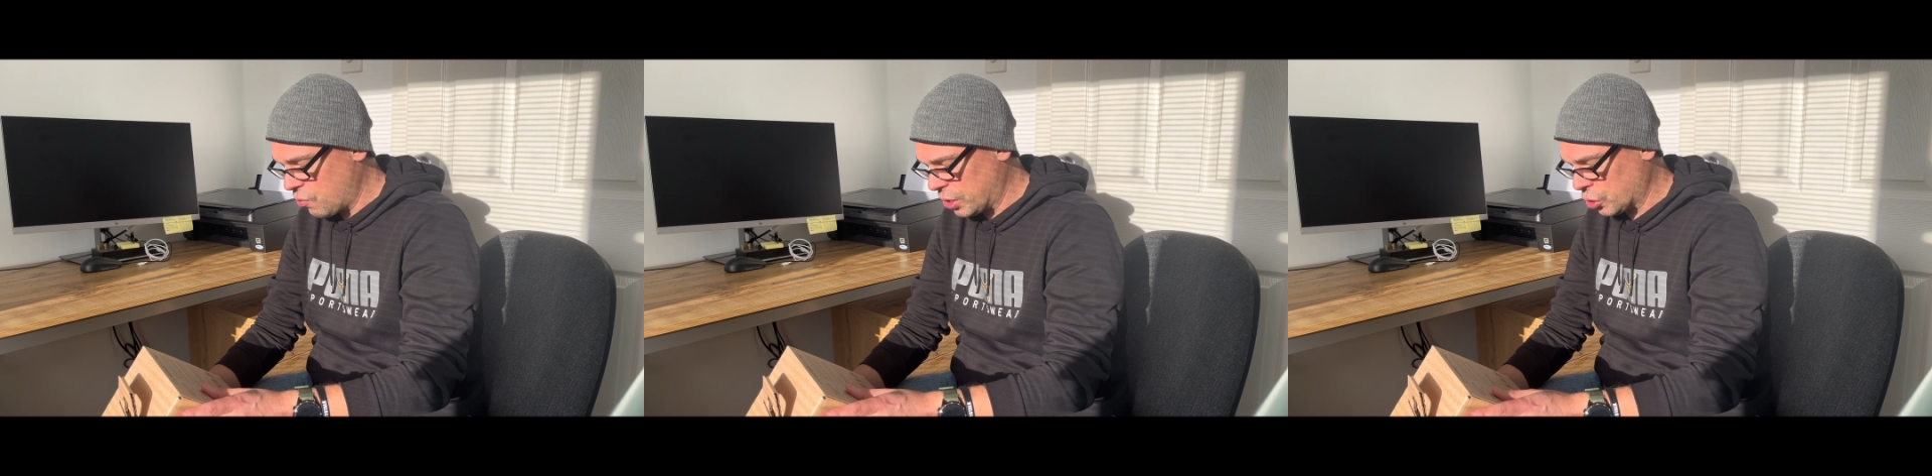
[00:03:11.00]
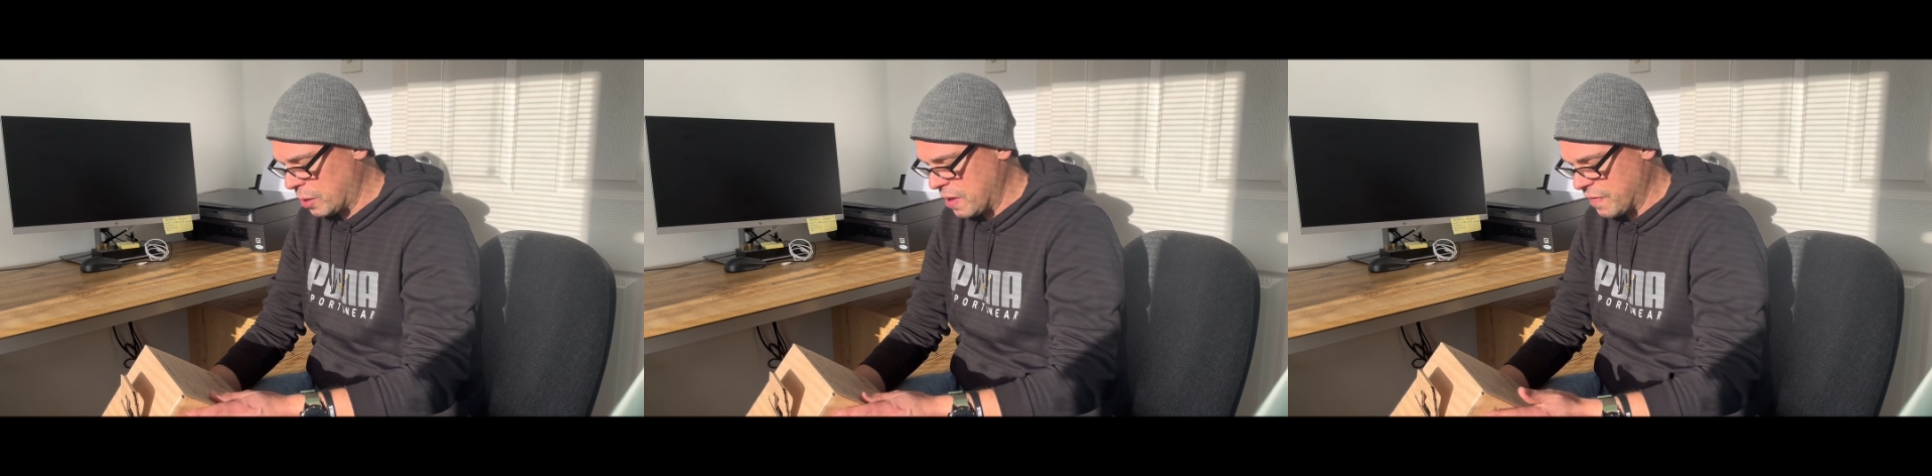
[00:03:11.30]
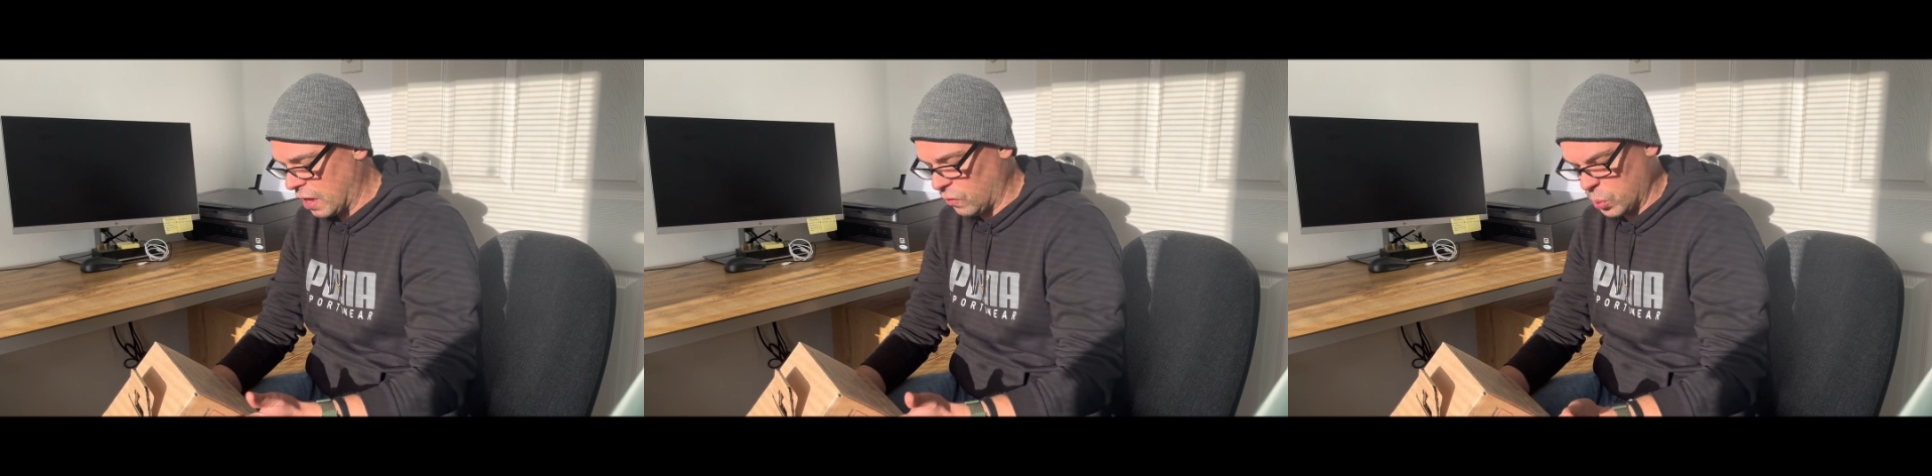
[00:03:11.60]
rich creamy
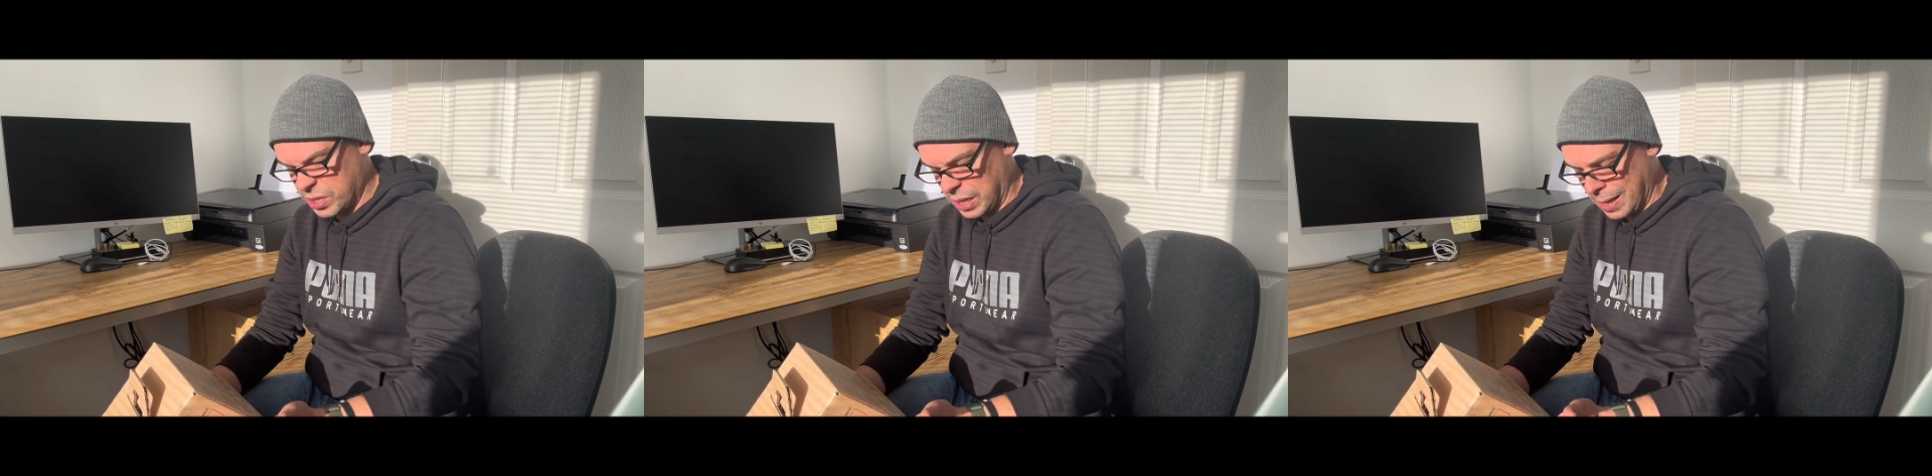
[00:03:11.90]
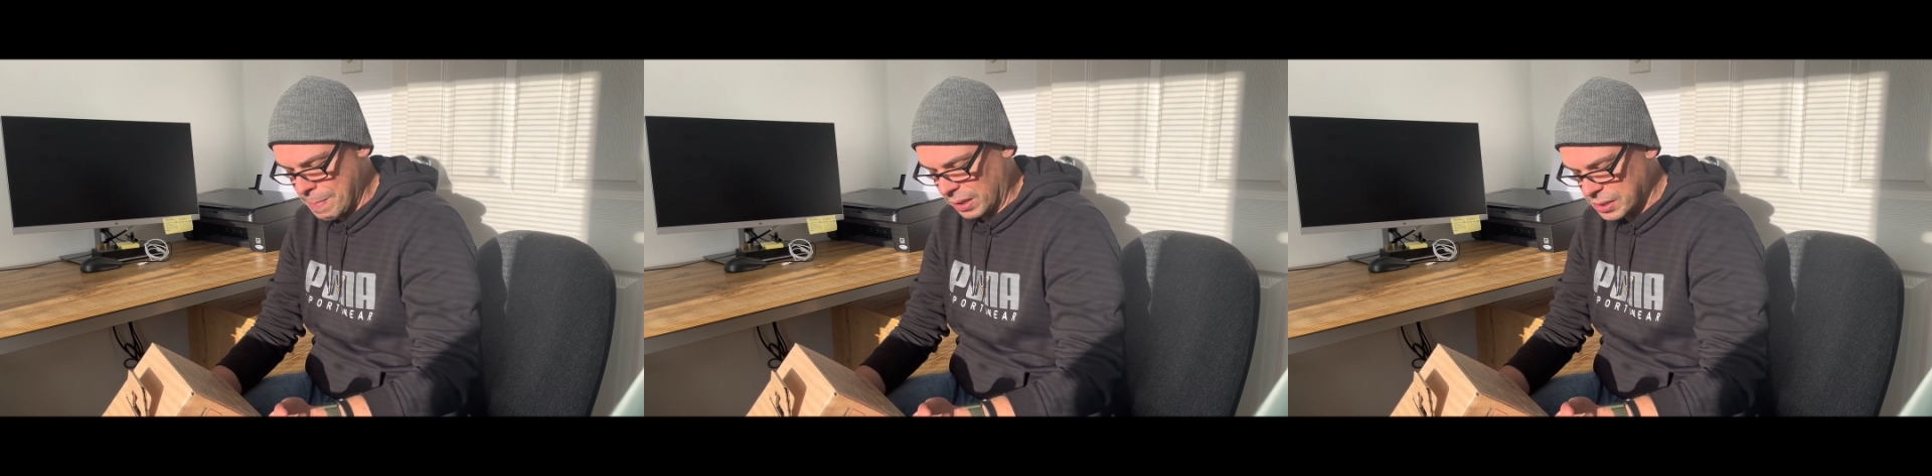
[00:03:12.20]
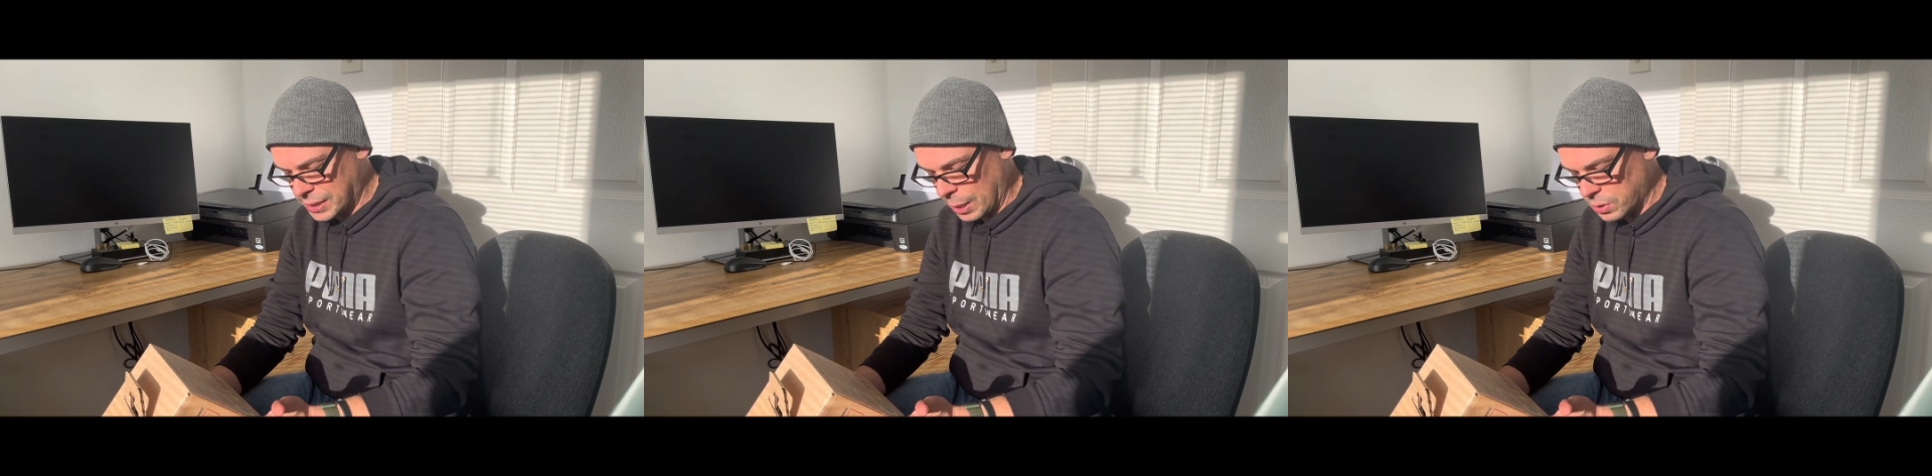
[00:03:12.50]
velvet, which is like a
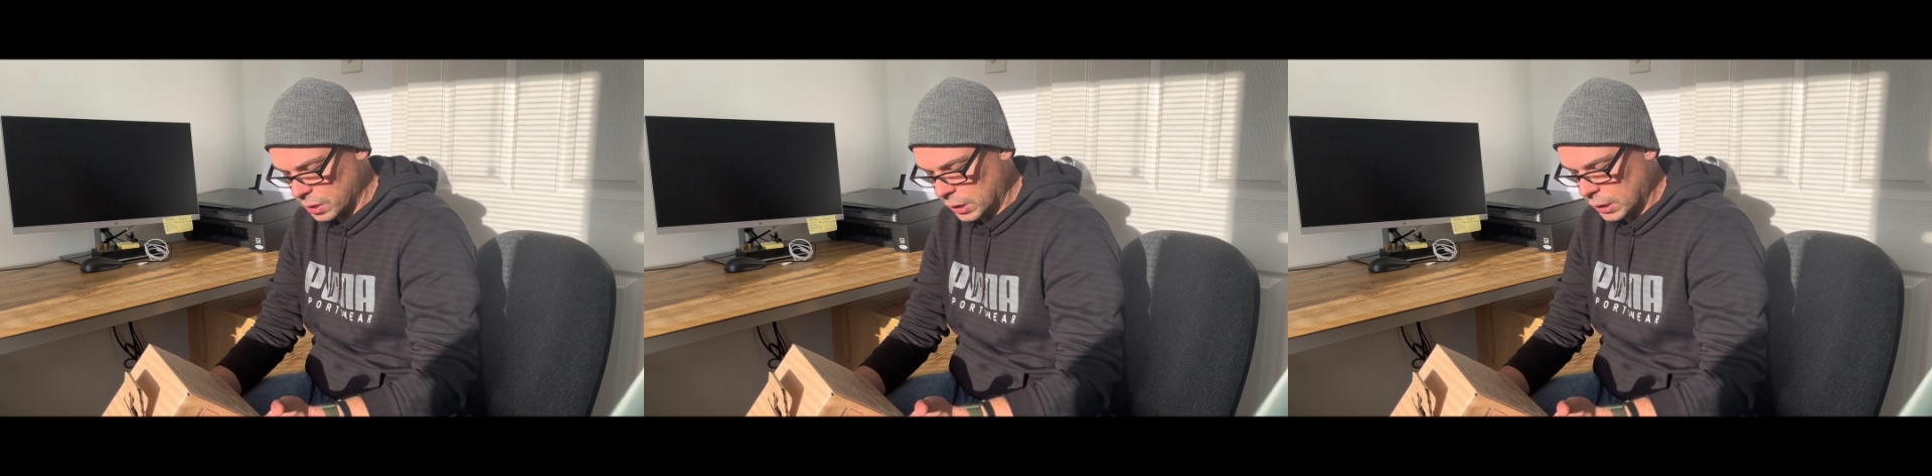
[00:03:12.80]
milk stout.